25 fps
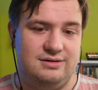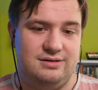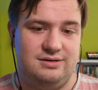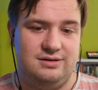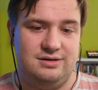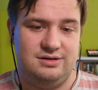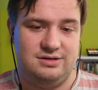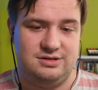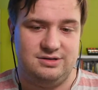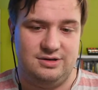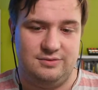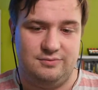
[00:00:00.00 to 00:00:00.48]

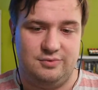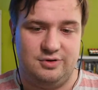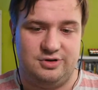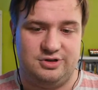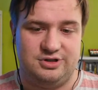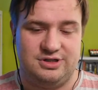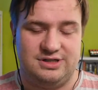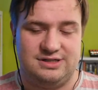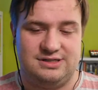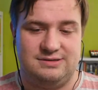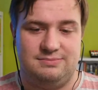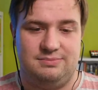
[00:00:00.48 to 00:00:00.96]
So it would
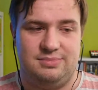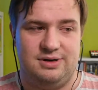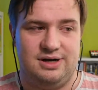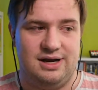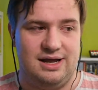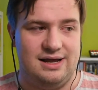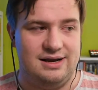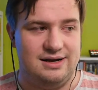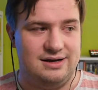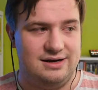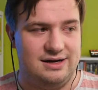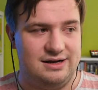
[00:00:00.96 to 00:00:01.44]
just play
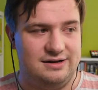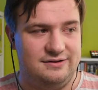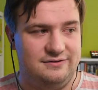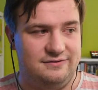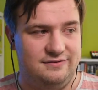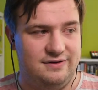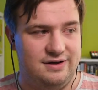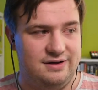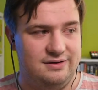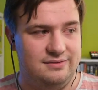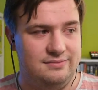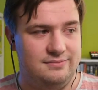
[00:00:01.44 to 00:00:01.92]
the next
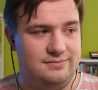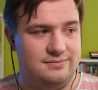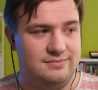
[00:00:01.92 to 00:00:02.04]
thing.